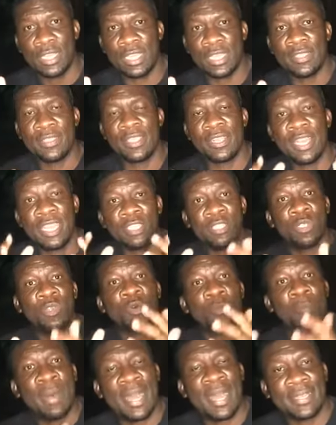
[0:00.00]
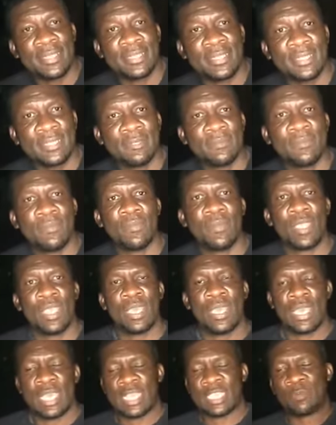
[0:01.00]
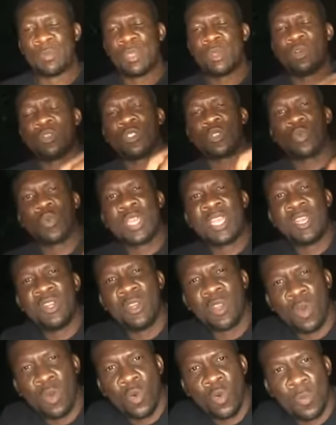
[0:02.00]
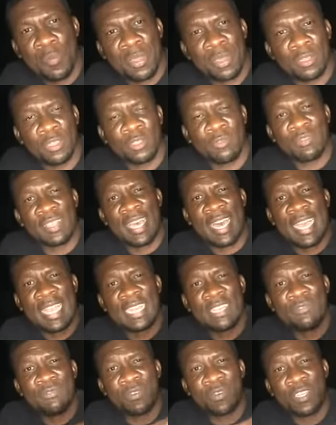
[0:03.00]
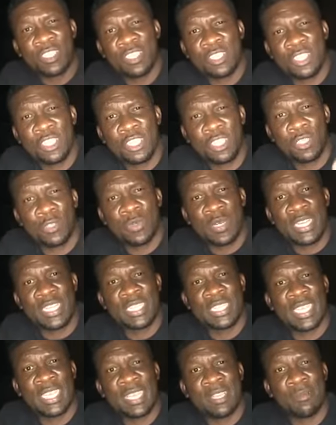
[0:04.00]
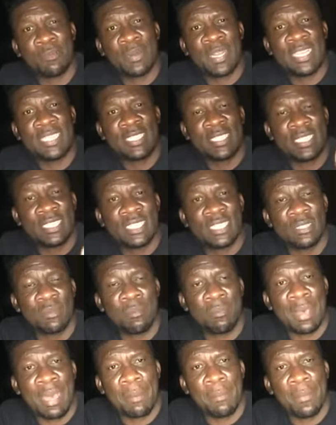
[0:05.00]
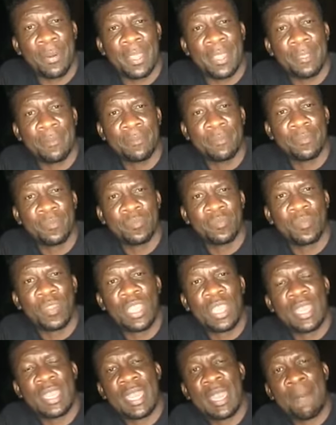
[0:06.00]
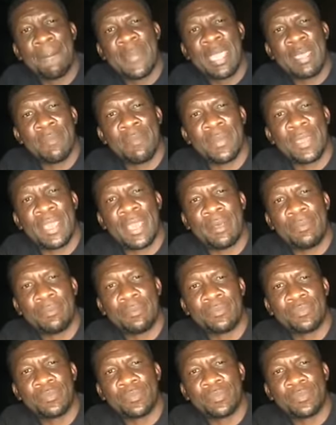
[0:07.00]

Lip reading: in the national parks is because we know, because of the high deforestation rate taking place in Zimbabwe, Namibia,